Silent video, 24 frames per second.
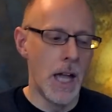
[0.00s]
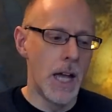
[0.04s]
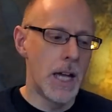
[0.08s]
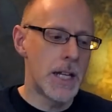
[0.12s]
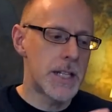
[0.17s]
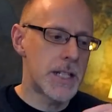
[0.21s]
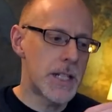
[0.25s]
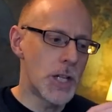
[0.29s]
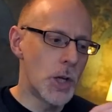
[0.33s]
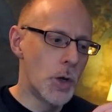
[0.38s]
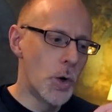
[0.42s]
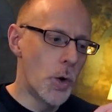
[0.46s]

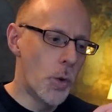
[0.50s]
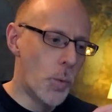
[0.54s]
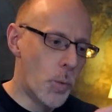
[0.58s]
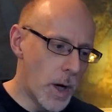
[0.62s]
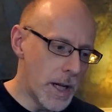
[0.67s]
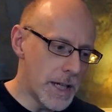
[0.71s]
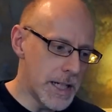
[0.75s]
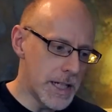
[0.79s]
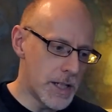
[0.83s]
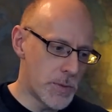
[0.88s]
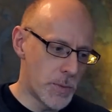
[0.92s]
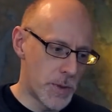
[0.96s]
So
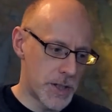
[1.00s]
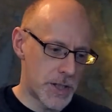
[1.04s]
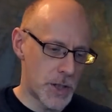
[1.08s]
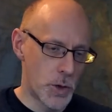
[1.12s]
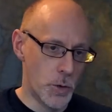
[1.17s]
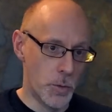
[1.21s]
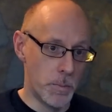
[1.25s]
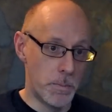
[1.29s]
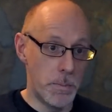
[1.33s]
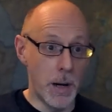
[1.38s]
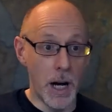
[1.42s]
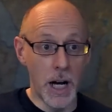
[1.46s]
one is what's
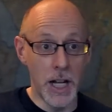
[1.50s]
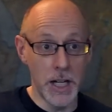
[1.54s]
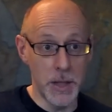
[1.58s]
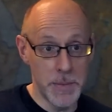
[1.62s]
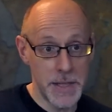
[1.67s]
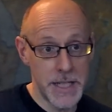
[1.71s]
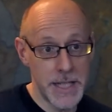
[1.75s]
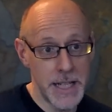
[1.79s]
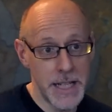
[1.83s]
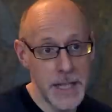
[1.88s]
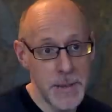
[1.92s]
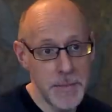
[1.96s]
called Barnum
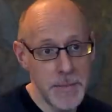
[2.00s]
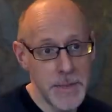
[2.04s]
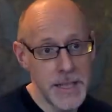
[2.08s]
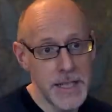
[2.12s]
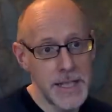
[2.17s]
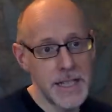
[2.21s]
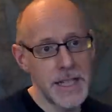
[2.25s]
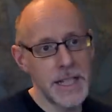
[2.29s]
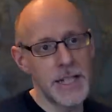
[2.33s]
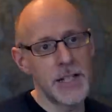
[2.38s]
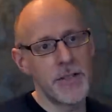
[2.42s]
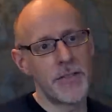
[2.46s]

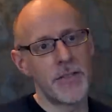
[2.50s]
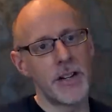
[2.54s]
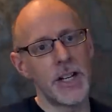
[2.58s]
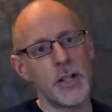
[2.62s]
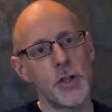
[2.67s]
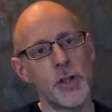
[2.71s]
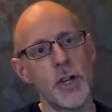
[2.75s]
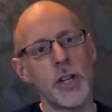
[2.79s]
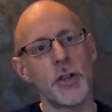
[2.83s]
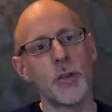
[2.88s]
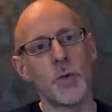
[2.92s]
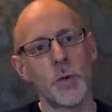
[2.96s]
statements, these very
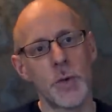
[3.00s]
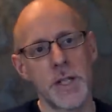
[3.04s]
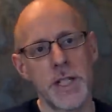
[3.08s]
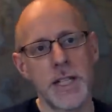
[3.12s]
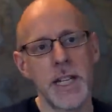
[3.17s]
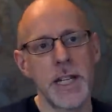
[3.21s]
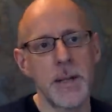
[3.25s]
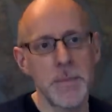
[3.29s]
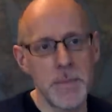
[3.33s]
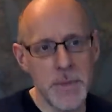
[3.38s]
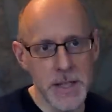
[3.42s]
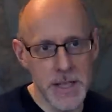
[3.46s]
general
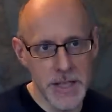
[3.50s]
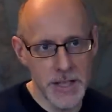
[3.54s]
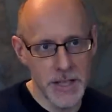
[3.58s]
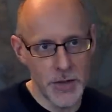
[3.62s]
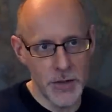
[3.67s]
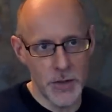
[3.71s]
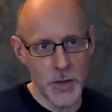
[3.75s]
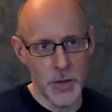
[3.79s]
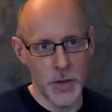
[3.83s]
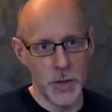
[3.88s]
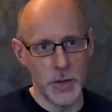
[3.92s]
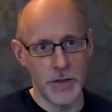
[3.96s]
statements that
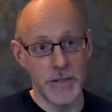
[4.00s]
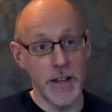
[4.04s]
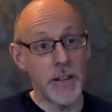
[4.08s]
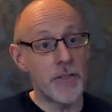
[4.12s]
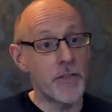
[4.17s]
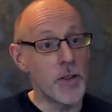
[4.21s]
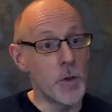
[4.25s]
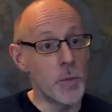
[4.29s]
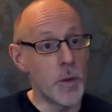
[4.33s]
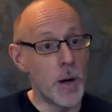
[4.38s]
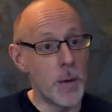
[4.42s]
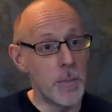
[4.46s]
are true of
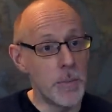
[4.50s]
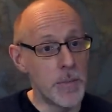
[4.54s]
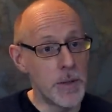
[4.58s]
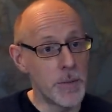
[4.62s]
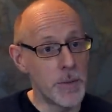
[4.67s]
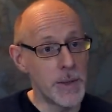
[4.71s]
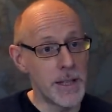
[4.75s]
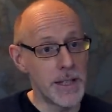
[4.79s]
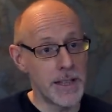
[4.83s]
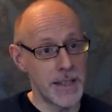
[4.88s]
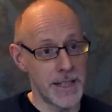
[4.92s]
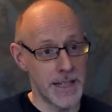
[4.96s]
everyone, but
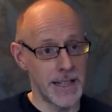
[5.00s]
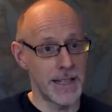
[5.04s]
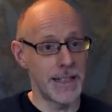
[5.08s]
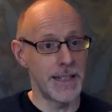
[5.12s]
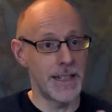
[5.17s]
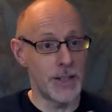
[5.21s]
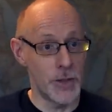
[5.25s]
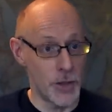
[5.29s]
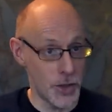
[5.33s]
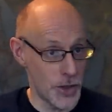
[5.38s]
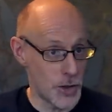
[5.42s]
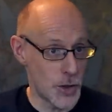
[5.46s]
we think
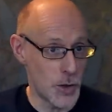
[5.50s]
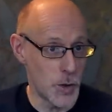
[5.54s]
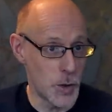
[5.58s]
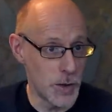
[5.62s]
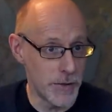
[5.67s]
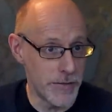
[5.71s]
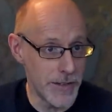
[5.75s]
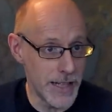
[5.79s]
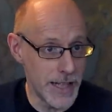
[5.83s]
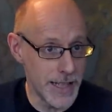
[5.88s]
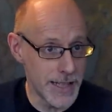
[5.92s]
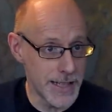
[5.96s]
they're just true
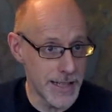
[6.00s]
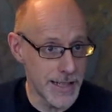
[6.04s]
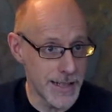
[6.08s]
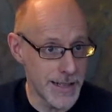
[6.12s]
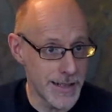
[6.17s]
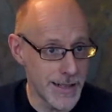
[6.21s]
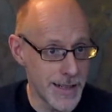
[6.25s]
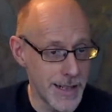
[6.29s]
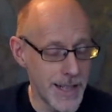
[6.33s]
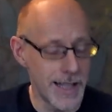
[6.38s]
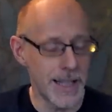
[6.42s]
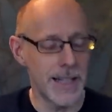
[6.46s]
of
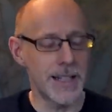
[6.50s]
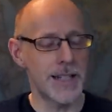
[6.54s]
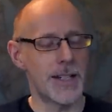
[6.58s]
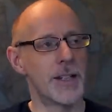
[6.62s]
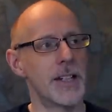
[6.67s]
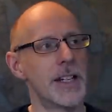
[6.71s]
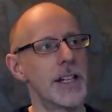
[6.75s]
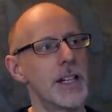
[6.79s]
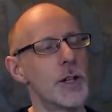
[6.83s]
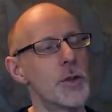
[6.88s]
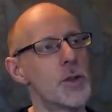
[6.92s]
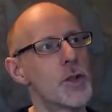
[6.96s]
us. So
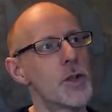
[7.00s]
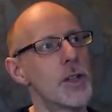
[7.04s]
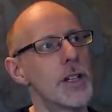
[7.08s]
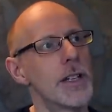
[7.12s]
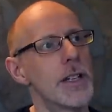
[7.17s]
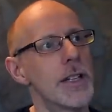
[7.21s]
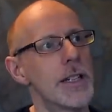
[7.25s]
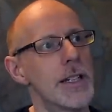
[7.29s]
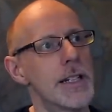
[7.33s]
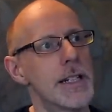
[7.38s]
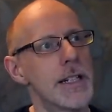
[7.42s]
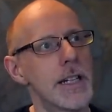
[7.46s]
the notion
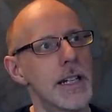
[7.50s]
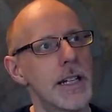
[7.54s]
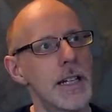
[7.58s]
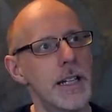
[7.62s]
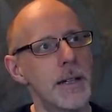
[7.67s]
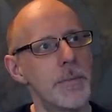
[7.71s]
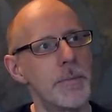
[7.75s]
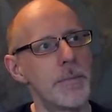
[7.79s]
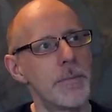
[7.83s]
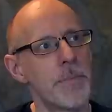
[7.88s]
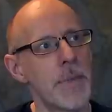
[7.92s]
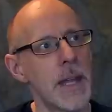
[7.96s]

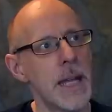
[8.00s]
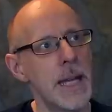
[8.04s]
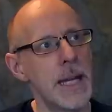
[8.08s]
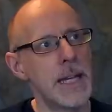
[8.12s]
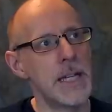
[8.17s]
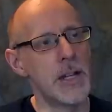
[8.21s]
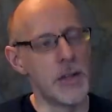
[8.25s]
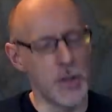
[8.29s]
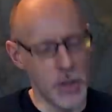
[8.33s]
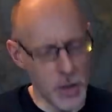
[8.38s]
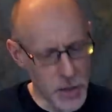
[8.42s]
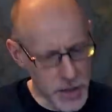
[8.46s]
that
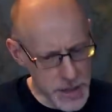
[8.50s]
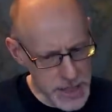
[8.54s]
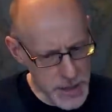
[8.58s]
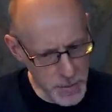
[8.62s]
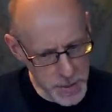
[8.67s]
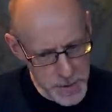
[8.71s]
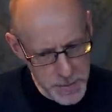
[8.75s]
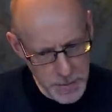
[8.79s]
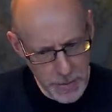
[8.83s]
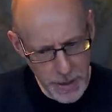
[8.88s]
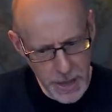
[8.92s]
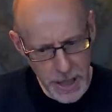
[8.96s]
you look at
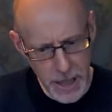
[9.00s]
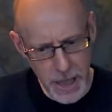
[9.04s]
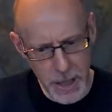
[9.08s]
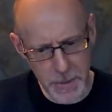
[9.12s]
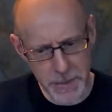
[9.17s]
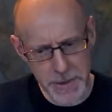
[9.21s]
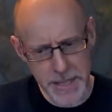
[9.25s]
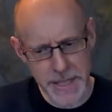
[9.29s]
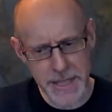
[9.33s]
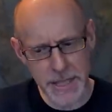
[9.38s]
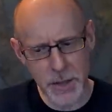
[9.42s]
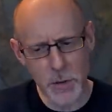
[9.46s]
someone's palm
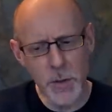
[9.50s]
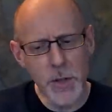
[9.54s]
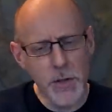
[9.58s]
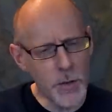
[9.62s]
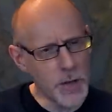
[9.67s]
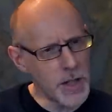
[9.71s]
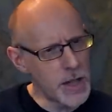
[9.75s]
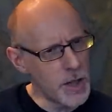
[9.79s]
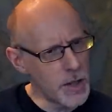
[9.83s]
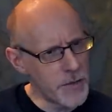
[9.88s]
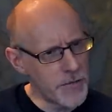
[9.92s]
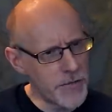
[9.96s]
and say, oh, you've
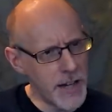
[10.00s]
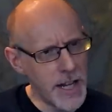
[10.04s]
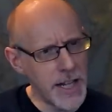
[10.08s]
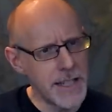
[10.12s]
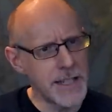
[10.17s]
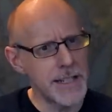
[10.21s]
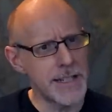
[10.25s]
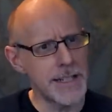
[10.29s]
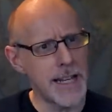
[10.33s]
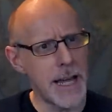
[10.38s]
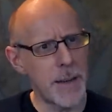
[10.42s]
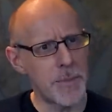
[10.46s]
got a lot of
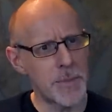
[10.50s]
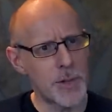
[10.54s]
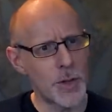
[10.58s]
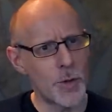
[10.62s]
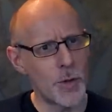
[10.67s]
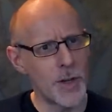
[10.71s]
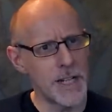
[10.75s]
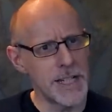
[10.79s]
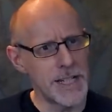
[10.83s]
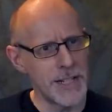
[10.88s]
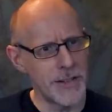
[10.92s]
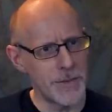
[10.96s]
untapped
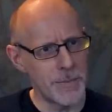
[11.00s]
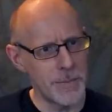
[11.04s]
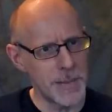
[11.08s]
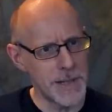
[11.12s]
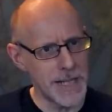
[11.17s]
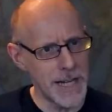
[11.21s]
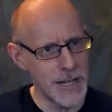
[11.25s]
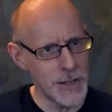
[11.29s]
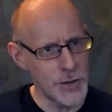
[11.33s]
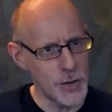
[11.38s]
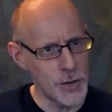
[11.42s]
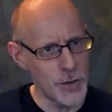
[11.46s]
creative
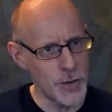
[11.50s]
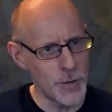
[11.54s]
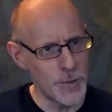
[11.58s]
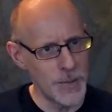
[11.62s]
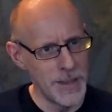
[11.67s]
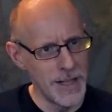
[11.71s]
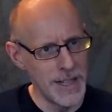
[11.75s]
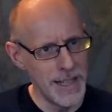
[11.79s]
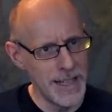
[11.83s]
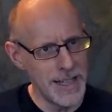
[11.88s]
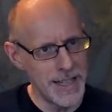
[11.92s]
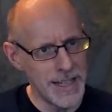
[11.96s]
potential.
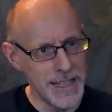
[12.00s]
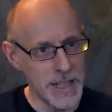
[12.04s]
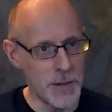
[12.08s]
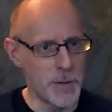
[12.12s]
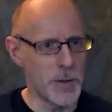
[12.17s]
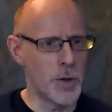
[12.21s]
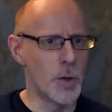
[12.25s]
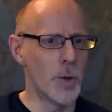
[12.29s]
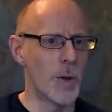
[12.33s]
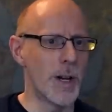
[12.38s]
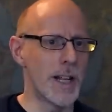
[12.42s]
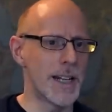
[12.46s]
You know,
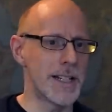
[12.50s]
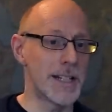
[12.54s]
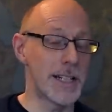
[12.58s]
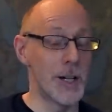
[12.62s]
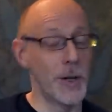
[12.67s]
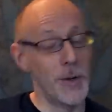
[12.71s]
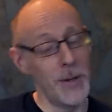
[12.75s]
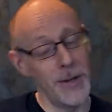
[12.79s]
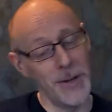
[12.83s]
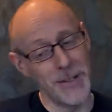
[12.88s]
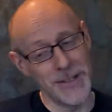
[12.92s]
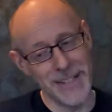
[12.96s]
we all like to go,
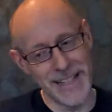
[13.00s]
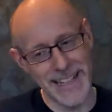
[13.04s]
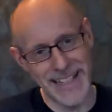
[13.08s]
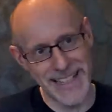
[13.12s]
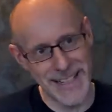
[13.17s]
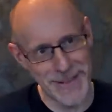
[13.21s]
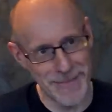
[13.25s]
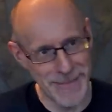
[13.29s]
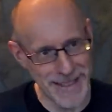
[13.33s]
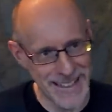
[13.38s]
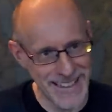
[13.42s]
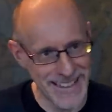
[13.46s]
oh
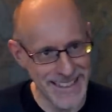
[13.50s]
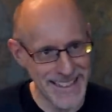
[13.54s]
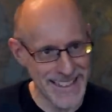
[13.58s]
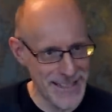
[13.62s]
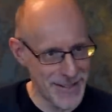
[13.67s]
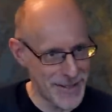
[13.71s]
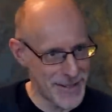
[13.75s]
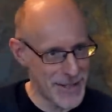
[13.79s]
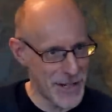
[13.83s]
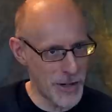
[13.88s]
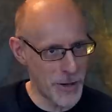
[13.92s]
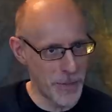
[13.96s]
yes, my goodness,
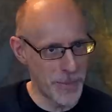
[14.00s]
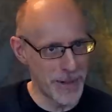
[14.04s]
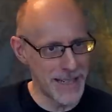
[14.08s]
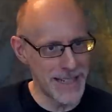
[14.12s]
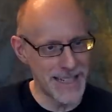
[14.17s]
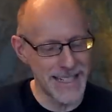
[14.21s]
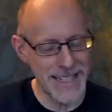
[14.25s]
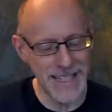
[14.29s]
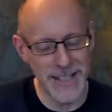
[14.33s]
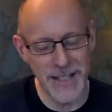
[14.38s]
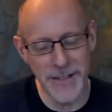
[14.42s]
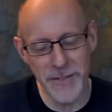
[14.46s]
how terribly
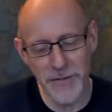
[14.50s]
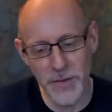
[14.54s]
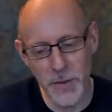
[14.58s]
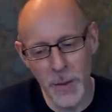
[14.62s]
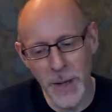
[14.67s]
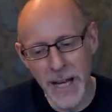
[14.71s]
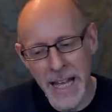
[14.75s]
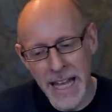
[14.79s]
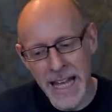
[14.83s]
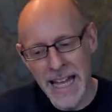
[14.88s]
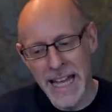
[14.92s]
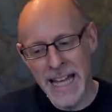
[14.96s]

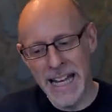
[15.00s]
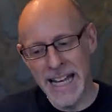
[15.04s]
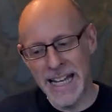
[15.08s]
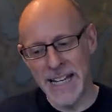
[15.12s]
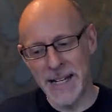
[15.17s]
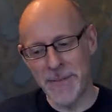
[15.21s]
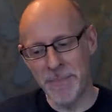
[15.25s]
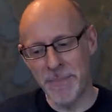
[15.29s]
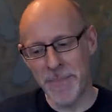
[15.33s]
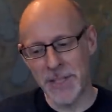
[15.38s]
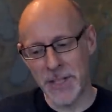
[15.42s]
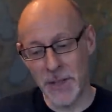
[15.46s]
insightful.
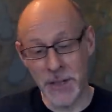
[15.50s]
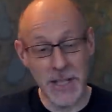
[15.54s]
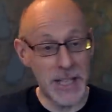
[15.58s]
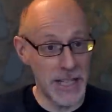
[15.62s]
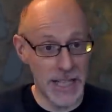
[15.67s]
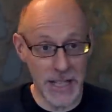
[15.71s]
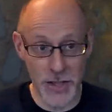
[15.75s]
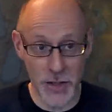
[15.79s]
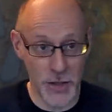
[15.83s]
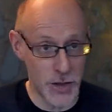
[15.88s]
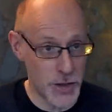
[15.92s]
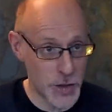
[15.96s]
So
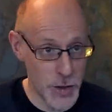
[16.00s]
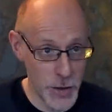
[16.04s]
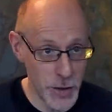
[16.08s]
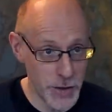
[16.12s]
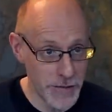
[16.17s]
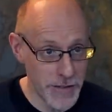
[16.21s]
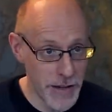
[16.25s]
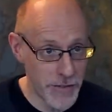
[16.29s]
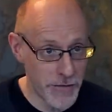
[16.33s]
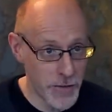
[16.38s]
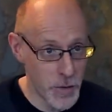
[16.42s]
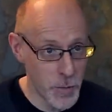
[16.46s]
they're just true
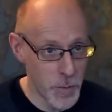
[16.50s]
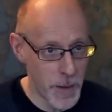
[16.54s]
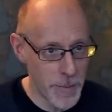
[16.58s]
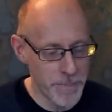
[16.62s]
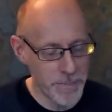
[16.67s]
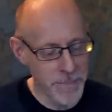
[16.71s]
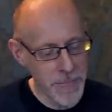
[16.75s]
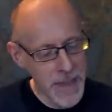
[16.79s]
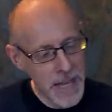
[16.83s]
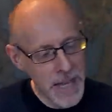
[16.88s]
of everyone.